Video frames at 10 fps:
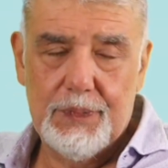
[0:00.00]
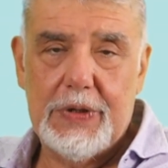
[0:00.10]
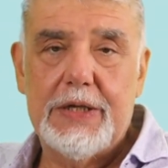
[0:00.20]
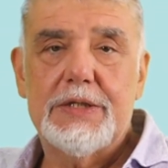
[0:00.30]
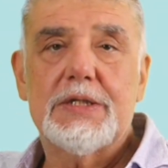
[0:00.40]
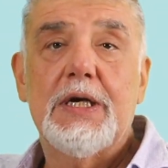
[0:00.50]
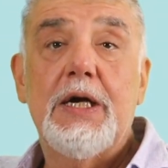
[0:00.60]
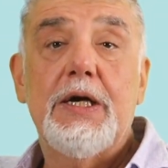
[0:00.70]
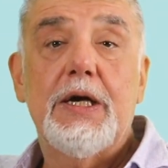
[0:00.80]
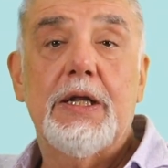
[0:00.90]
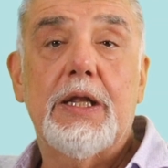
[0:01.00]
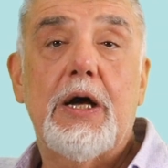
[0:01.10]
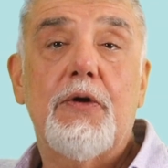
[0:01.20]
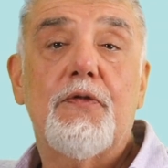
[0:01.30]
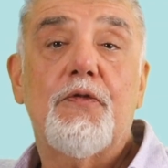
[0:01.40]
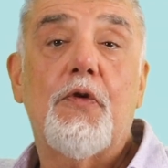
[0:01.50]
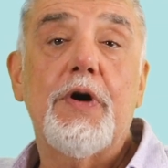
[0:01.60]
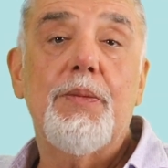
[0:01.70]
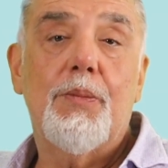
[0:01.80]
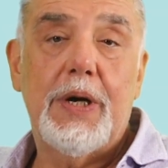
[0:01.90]
that's a lot of
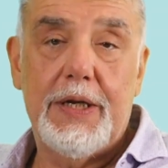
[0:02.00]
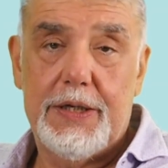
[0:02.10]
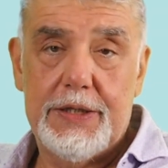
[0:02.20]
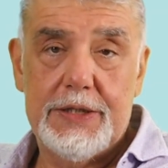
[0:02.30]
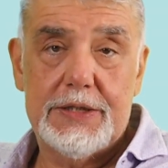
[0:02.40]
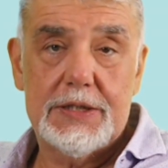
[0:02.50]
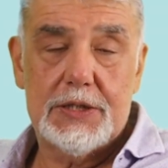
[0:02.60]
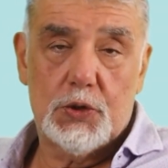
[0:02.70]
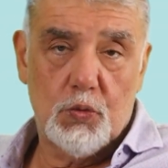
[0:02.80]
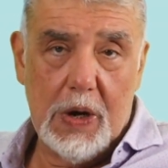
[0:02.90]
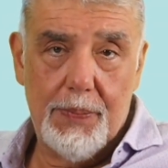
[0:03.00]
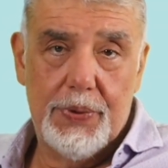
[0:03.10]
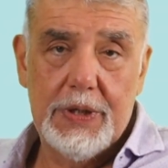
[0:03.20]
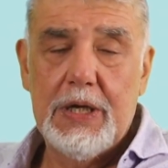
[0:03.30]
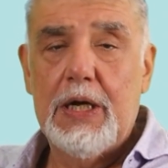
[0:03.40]
foreign money in its swap,